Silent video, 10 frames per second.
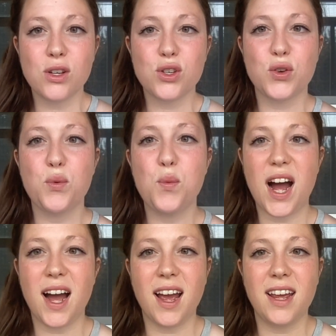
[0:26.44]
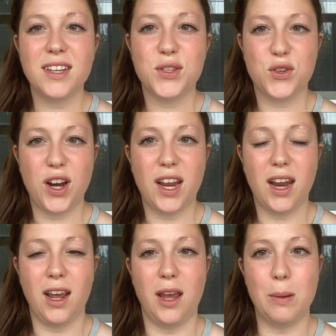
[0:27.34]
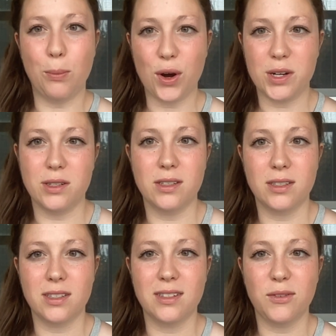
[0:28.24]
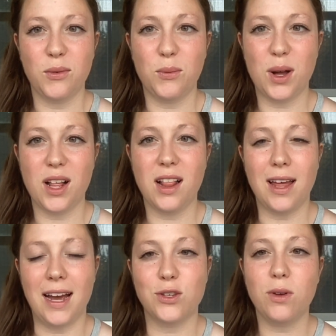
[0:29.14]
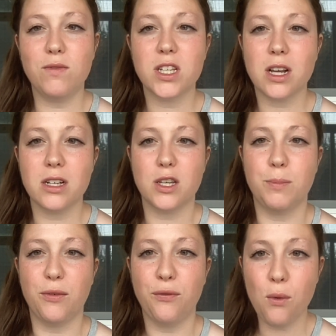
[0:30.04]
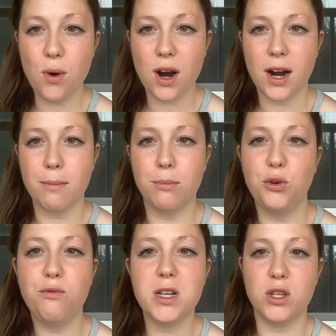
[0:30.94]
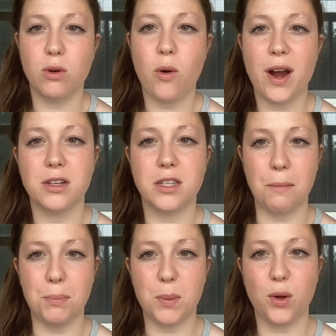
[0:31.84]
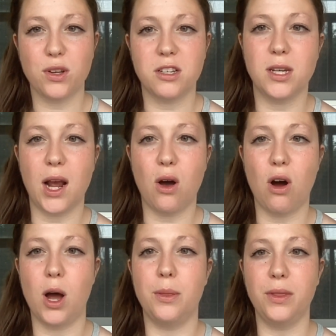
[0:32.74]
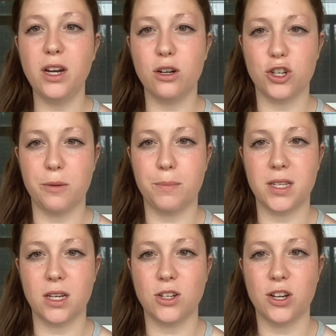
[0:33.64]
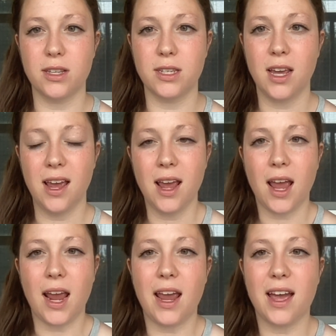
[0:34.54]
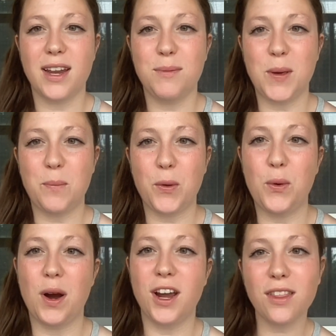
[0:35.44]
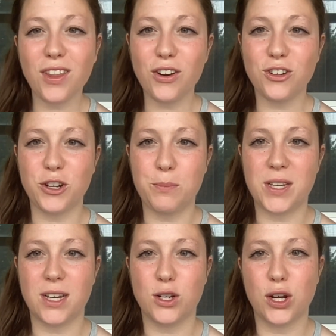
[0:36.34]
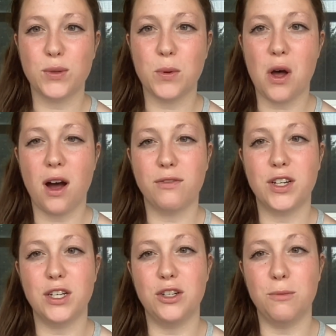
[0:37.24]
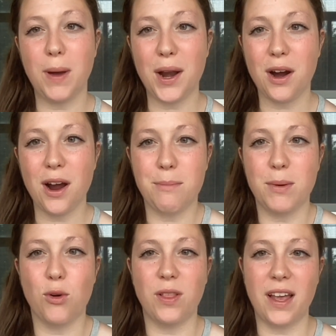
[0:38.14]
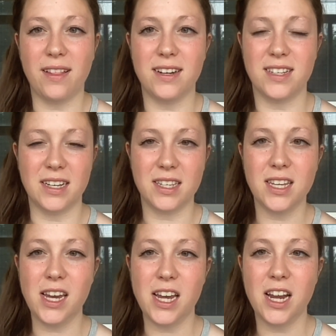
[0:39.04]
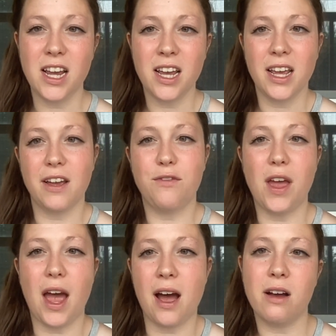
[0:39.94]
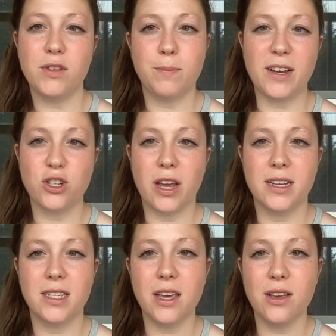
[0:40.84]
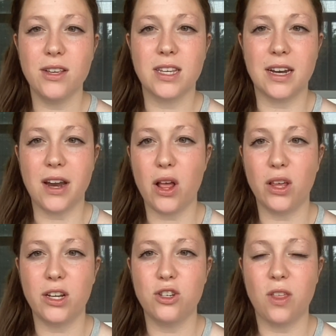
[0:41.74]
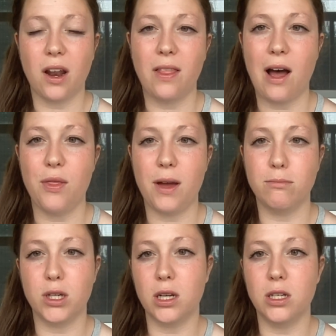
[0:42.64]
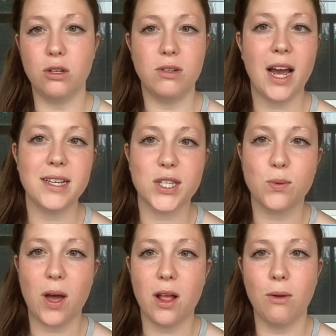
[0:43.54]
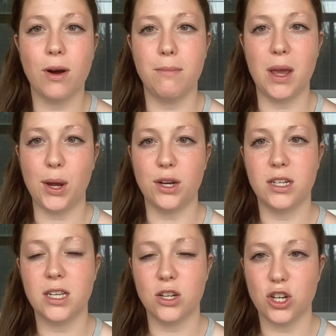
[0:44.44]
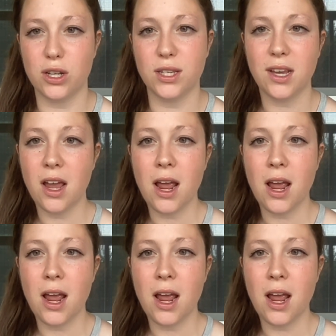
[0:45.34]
So why is training important? Well, as we've discussed before, movements require some people to take on leadership positions, and people who are in leadership positions will often do better and be more likely to succeed if they have specialized skills and knowledge that allow them to do tasks well or make good decisions.